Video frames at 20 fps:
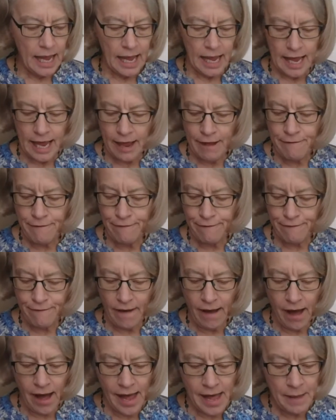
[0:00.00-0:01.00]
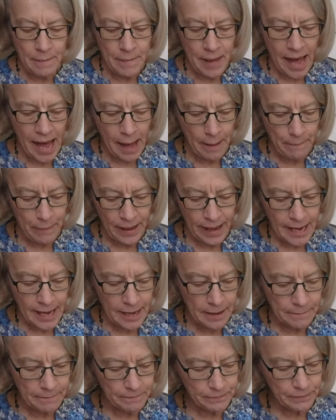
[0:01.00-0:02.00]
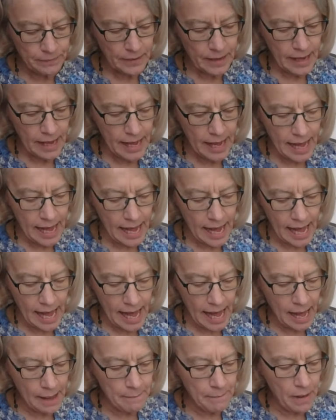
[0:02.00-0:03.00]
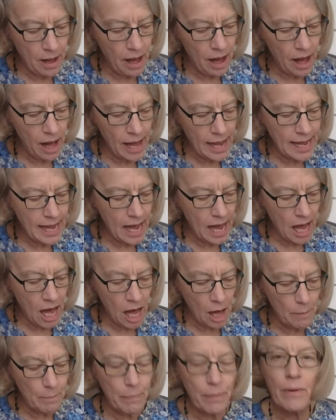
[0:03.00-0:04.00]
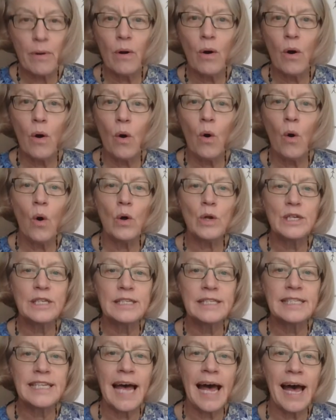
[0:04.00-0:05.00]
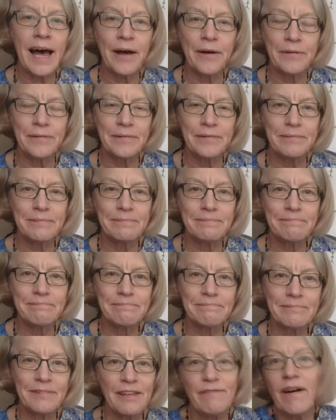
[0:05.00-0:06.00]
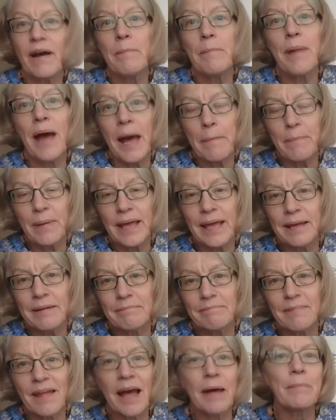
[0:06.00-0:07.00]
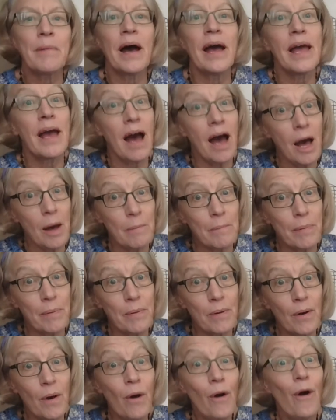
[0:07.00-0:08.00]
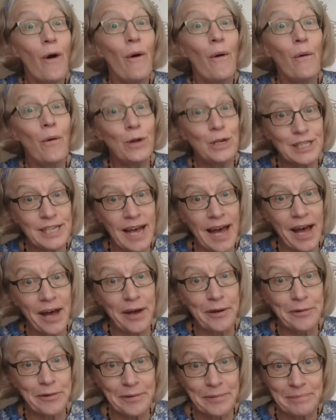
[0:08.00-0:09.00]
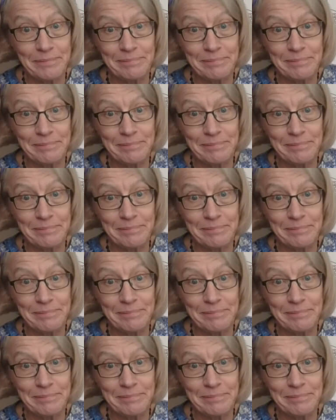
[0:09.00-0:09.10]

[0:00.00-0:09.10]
If I am happy, am I up or down? If I'm happy, am I up or down?